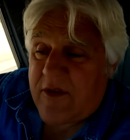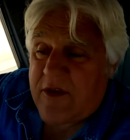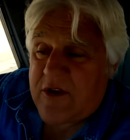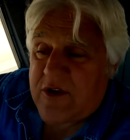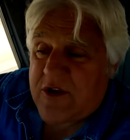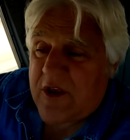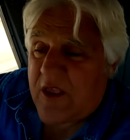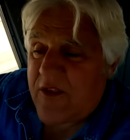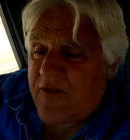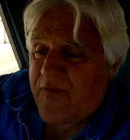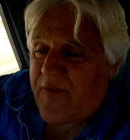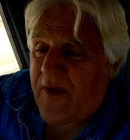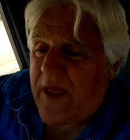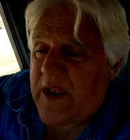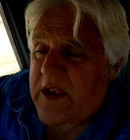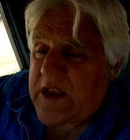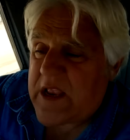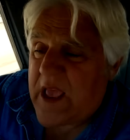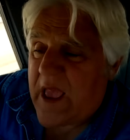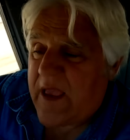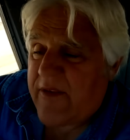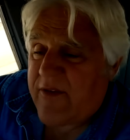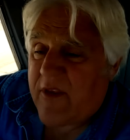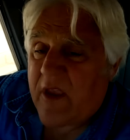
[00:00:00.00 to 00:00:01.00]
This is just
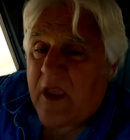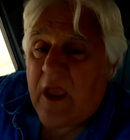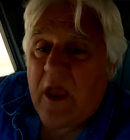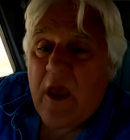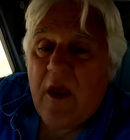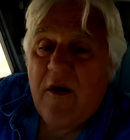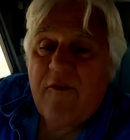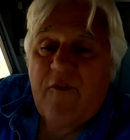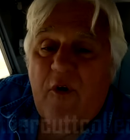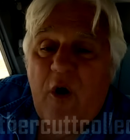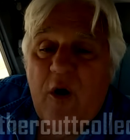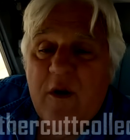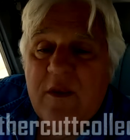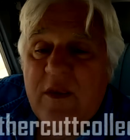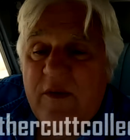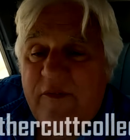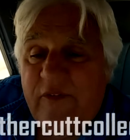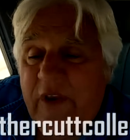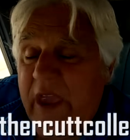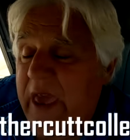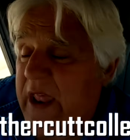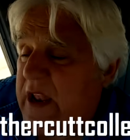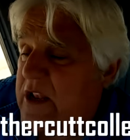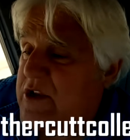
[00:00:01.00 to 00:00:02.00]
fantastic. Folks,
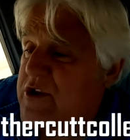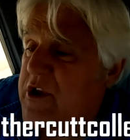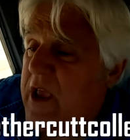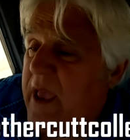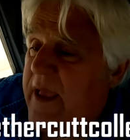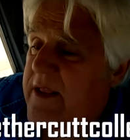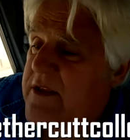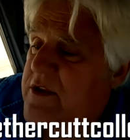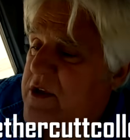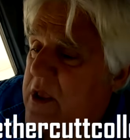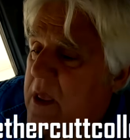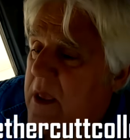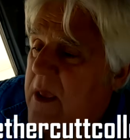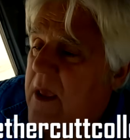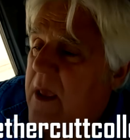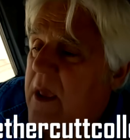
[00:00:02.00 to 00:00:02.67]
if you get a chance,